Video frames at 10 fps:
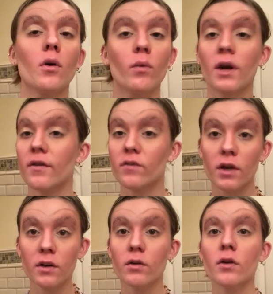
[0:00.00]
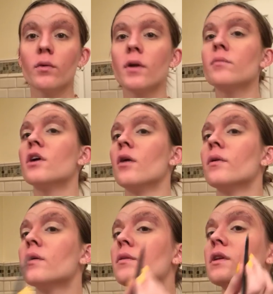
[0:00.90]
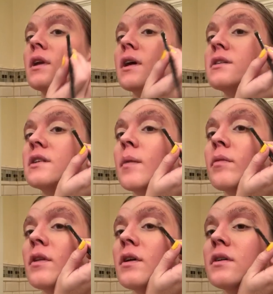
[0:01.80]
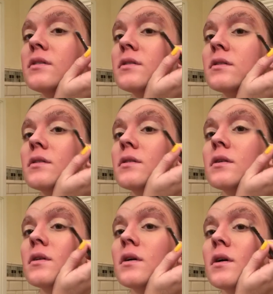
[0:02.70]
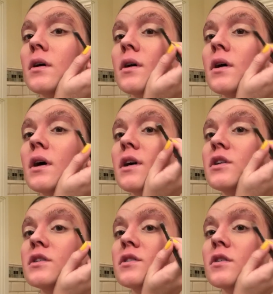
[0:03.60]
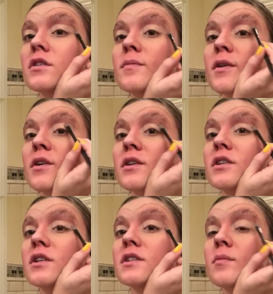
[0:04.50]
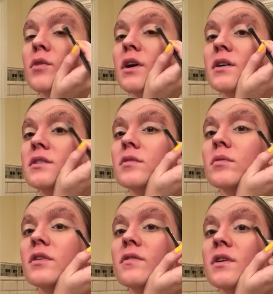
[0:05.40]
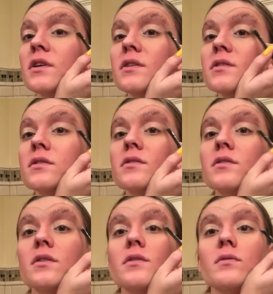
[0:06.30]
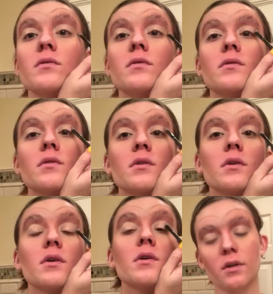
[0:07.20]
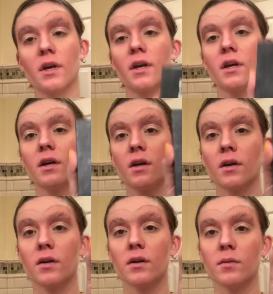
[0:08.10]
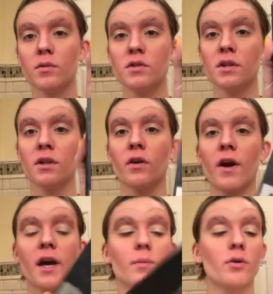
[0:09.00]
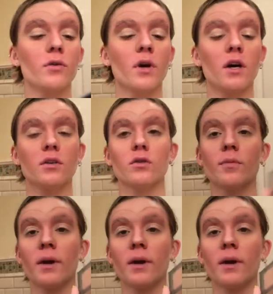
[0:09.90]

Whenever I don't know where I'm going with the next step of this, I just start smearing shit somewhere else on my face, so. Okay, I'm using the Lorac Pro Contour